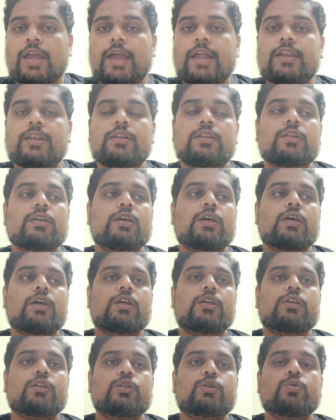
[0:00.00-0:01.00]
and
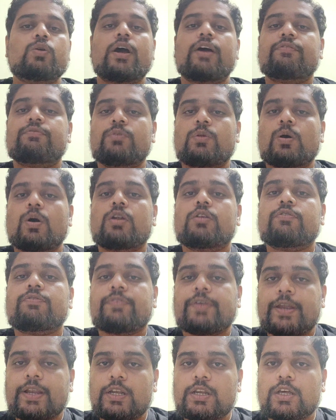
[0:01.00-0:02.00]
you have not
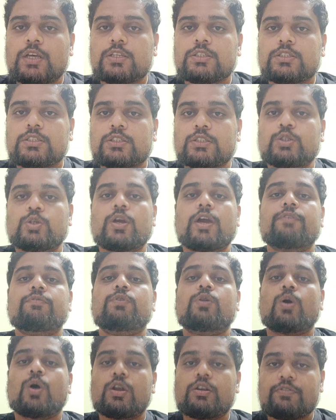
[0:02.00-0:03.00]
failed us, you
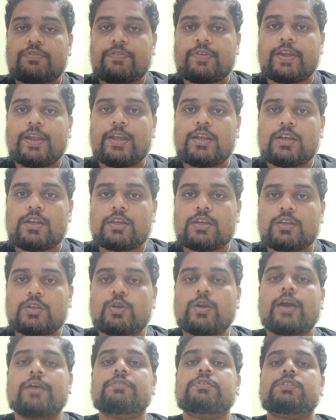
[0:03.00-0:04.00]
have not failed,
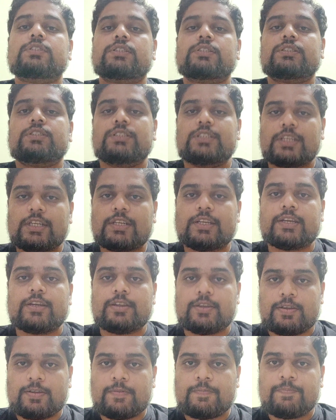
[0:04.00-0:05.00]
you have
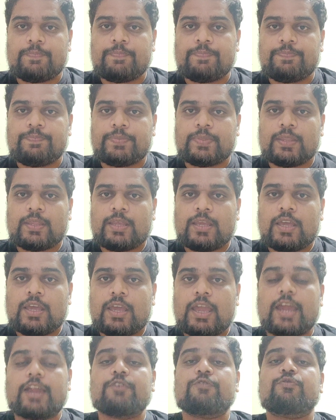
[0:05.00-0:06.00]
succeeded.
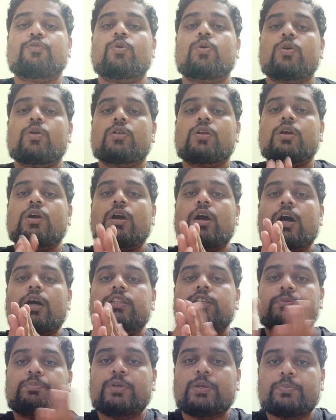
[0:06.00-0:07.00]
And for
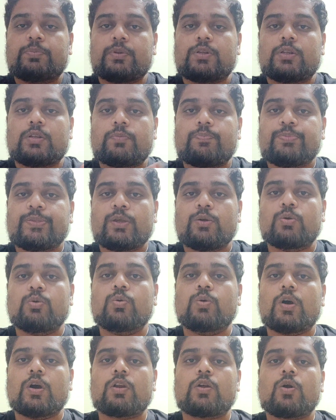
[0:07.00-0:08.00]
other people
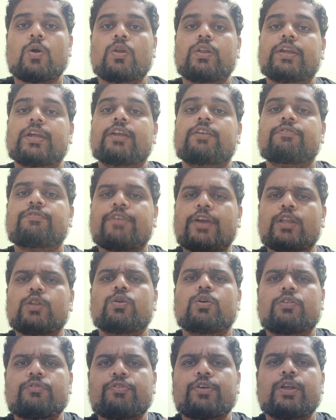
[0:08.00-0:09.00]
who are calling it
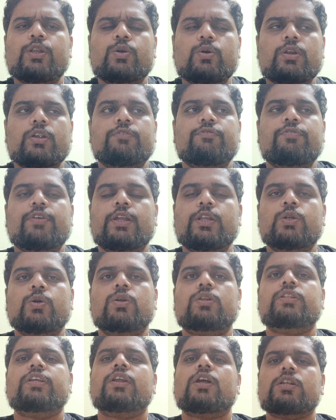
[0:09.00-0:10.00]
failure, failure and
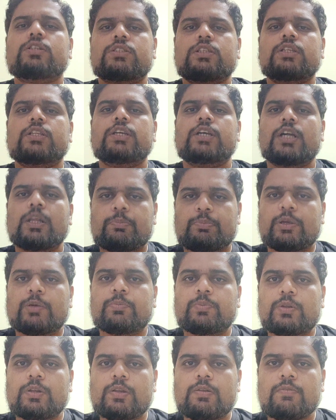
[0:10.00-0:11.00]
failure, there are cynical
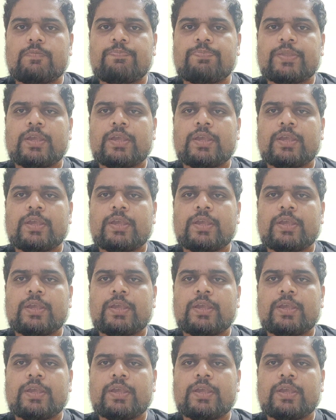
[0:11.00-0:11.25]
people.